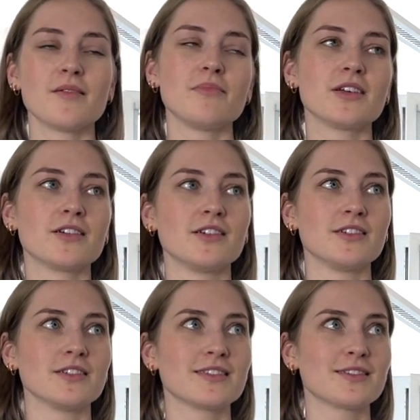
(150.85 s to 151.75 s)

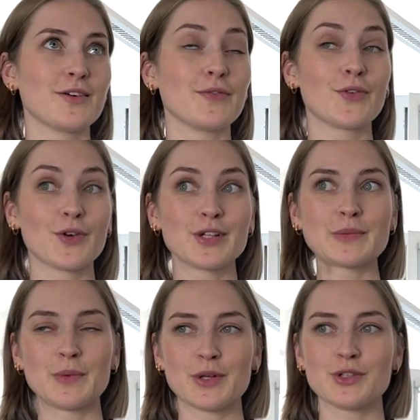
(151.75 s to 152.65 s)
because of
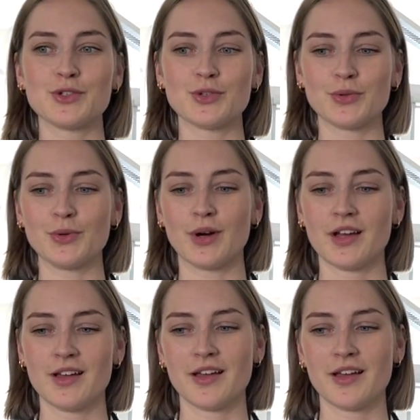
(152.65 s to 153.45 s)
course we wanted to